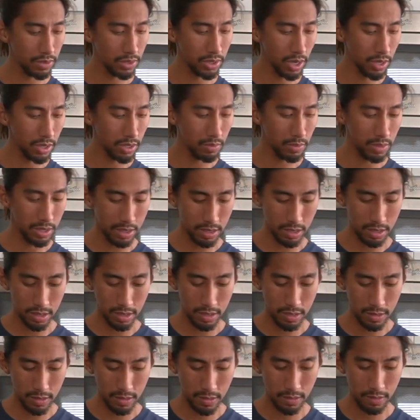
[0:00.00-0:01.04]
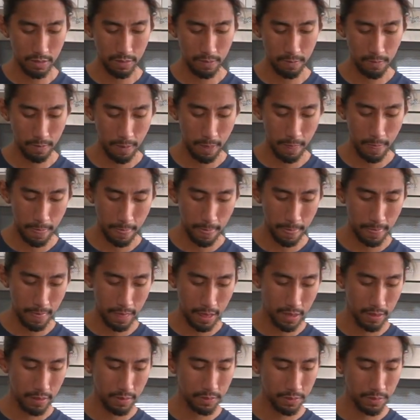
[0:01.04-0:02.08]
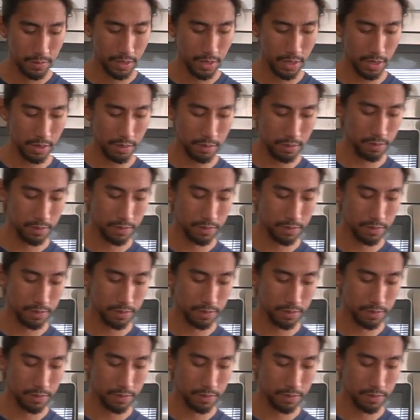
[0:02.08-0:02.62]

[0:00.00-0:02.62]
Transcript: documents. Okay.